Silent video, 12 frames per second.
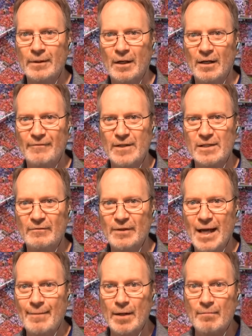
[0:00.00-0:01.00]
offensive
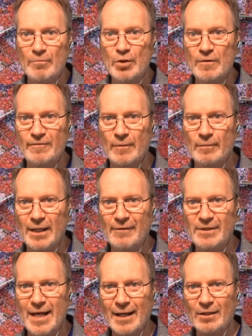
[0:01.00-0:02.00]
lineman, moved from
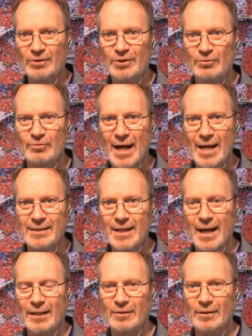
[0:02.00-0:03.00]
left tackle to right
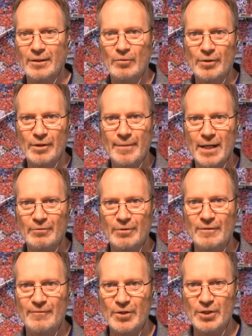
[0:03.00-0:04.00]
tackle in order to make
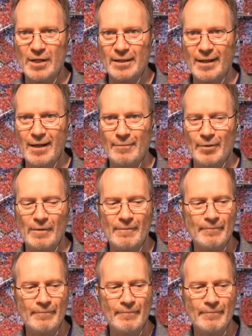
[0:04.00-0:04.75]
room for John Campbell.